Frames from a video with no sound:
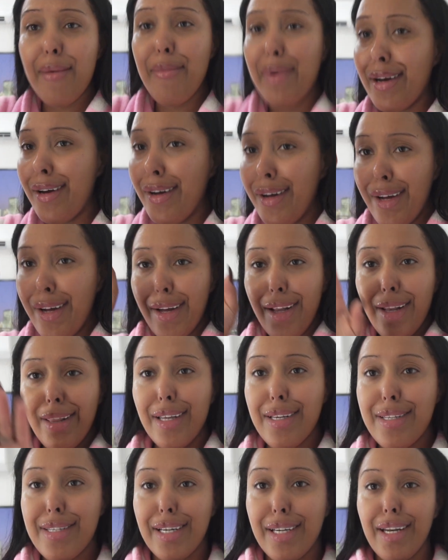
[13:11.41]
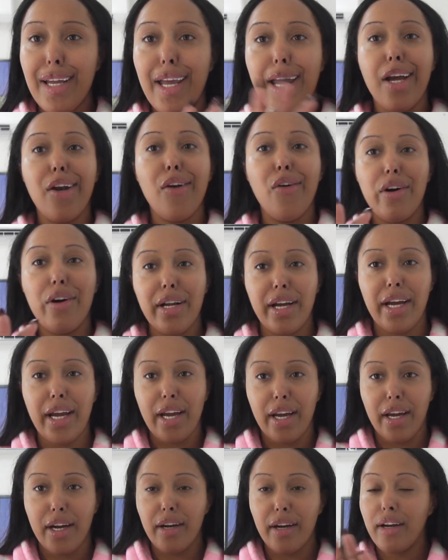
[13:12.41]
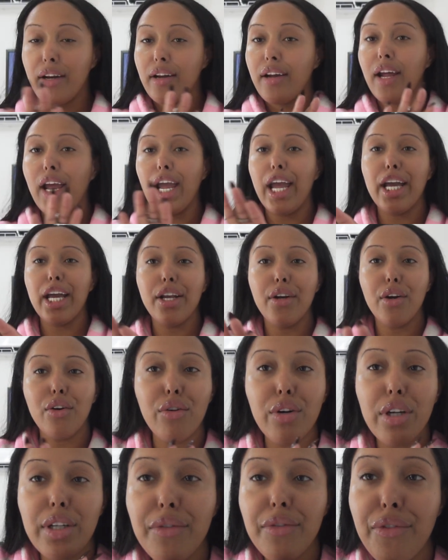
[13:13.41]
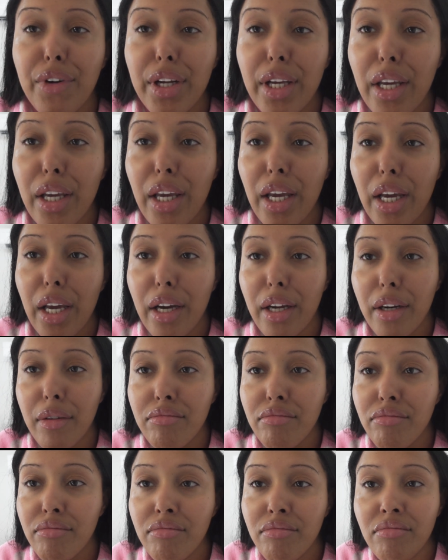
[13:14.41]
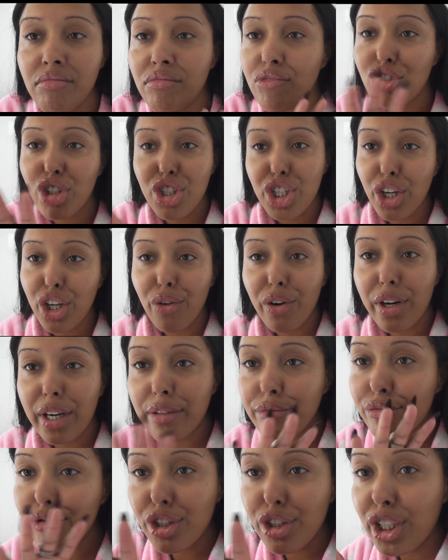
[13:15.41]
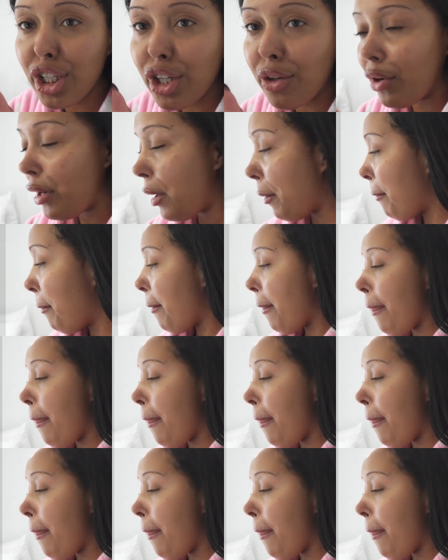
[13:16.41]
But listen, ignore the hair. Ignore the freaking hair. Just ignore it. Just ignore it.